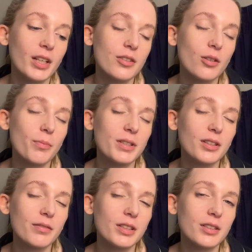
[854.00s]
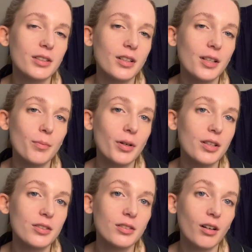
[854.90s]
Told myself I'd study, but I
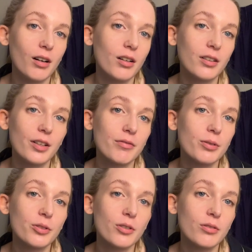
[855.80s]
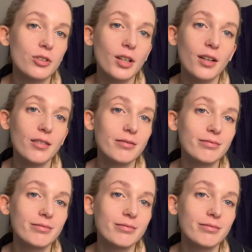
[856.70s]
just can't. I feel too shit.